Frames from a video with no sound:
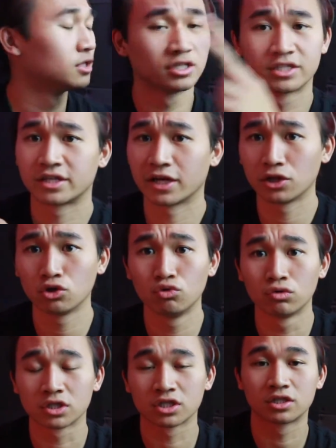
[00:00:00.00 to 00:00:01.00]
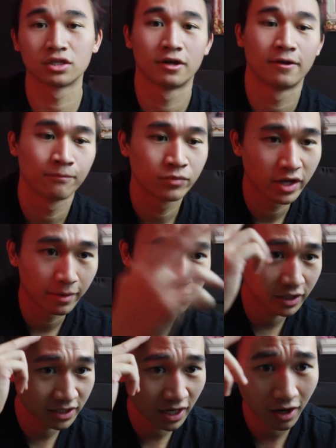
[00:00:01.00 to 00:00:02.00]
stay loose and
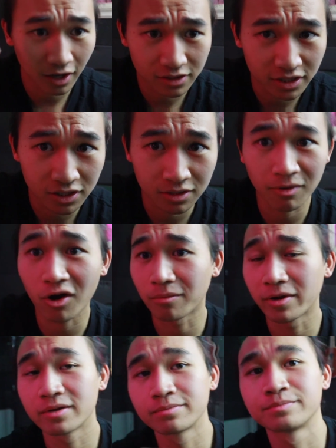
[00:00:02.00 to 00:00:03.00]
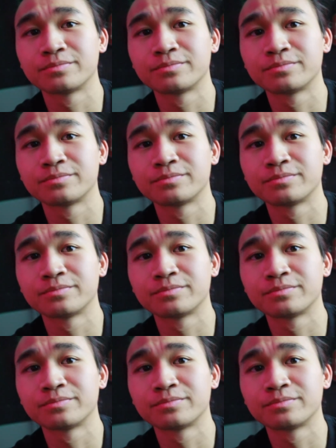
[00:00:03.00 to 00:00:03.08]
peace out. I'll see you tomorrow, man.